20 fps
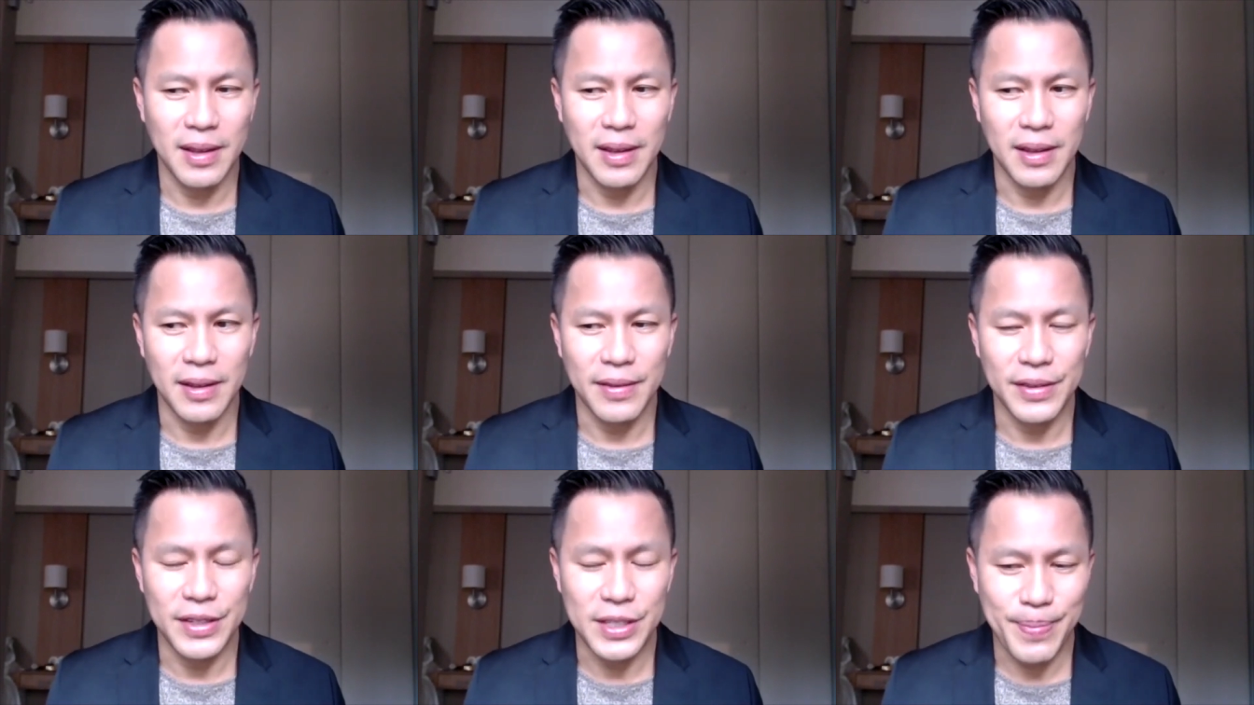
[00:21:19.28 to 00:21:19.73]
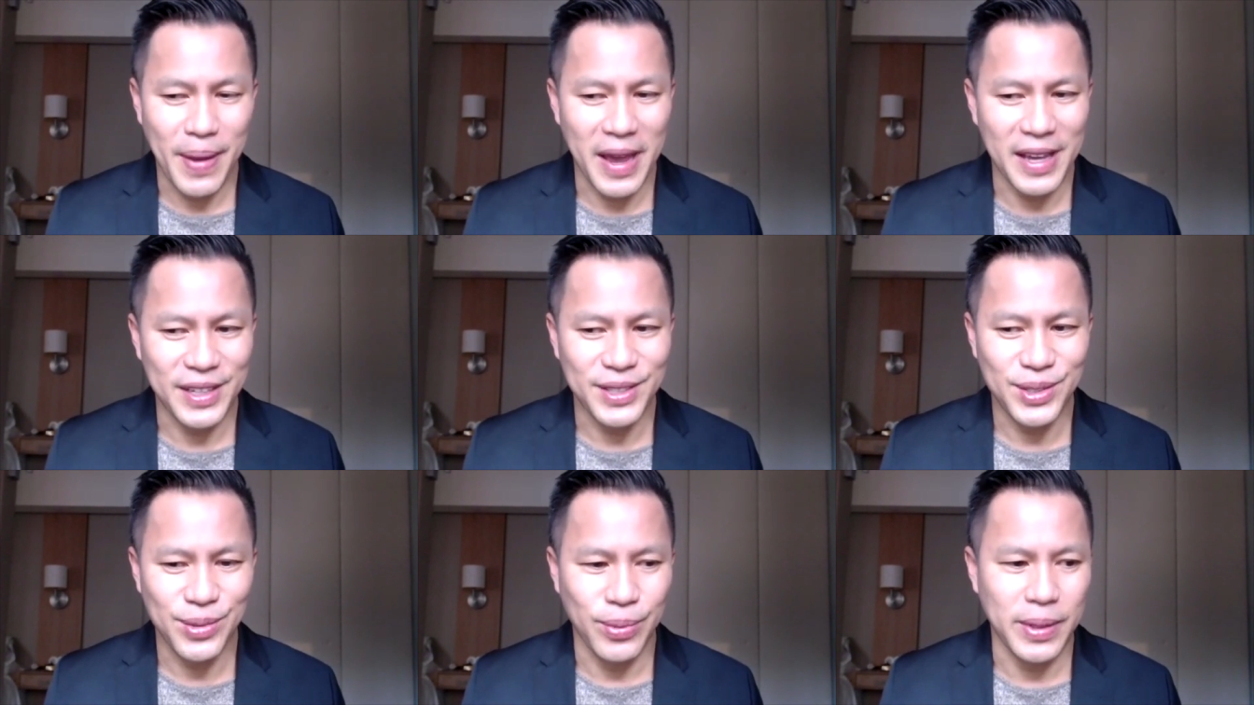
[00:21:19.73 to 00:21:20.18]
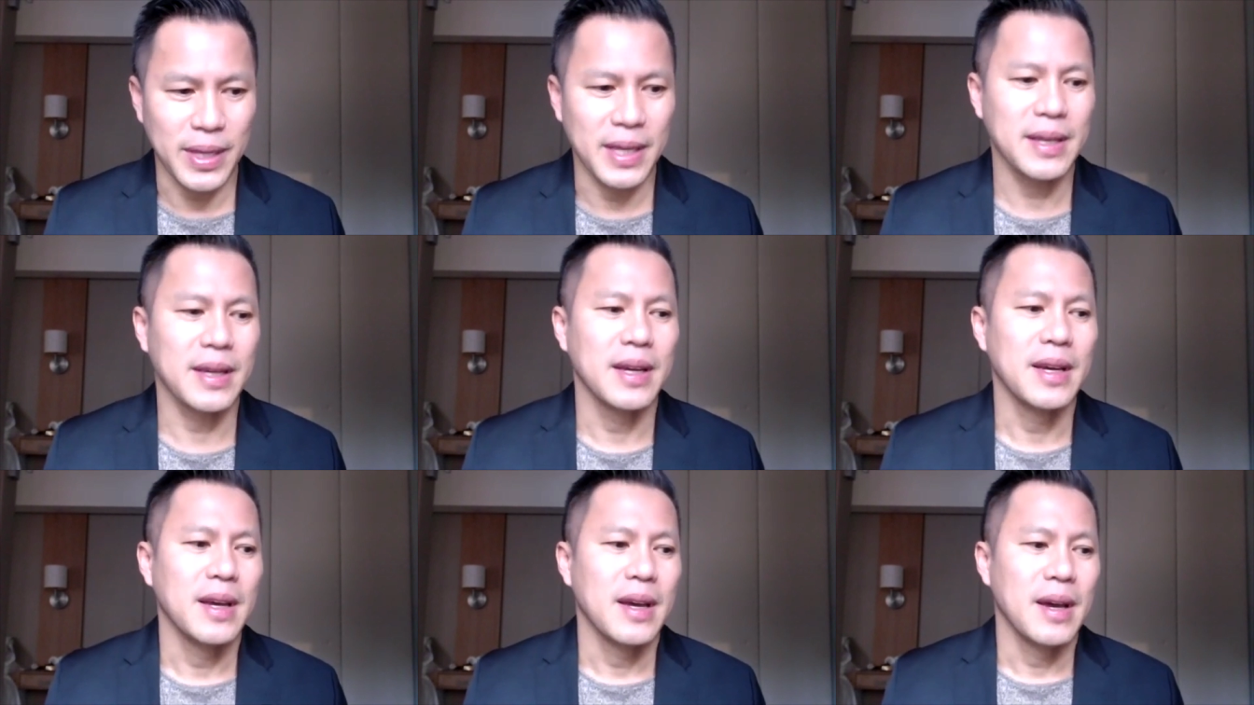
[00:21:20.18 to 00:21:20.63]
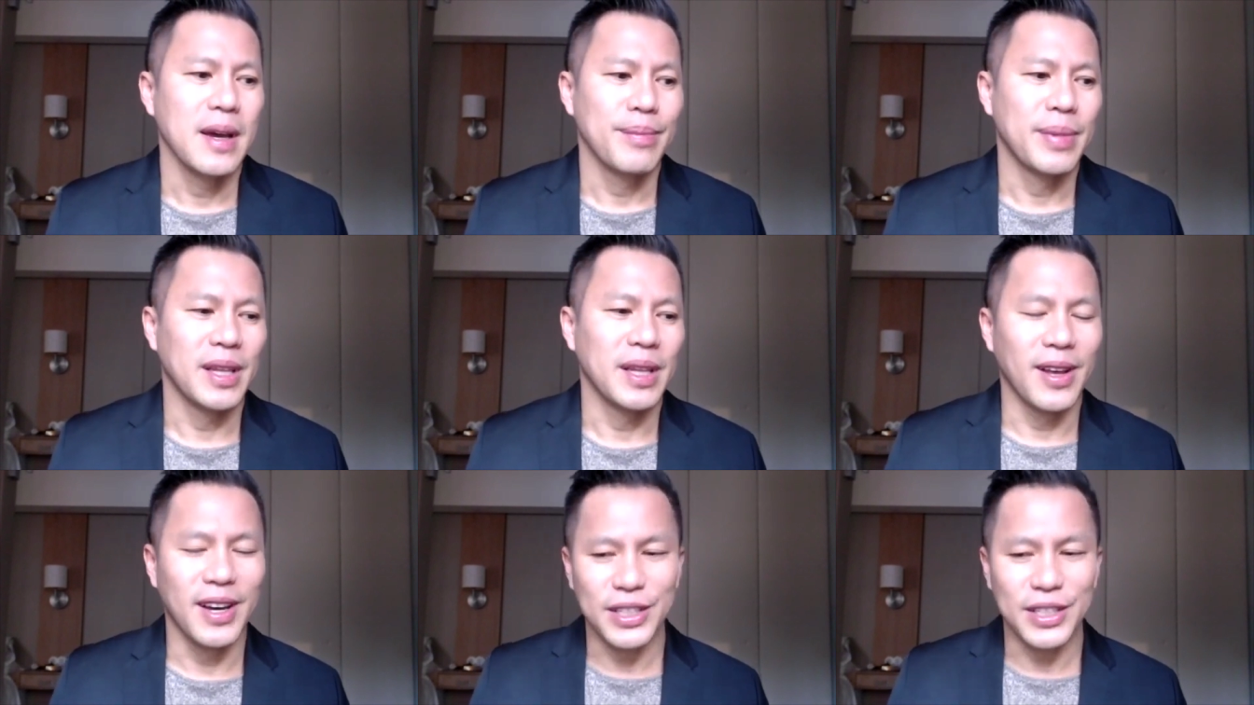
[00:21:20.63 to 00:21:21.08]
this past week. But
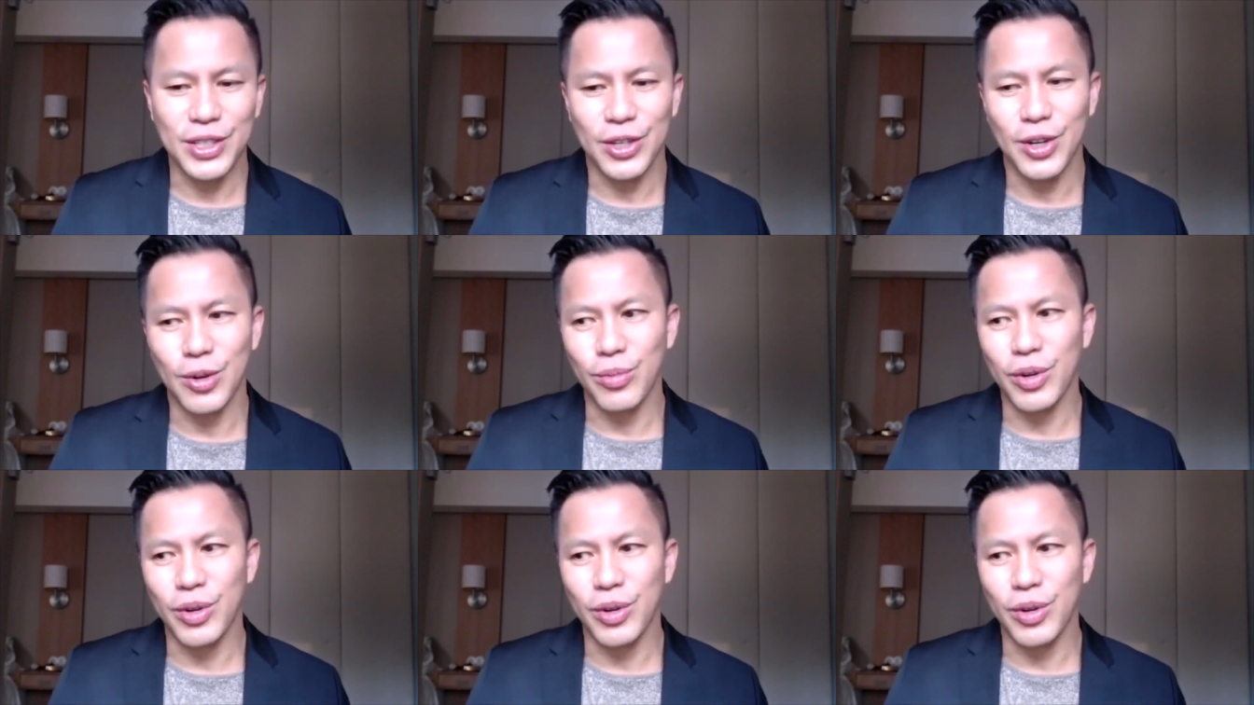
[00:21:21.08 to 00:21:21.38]
long term,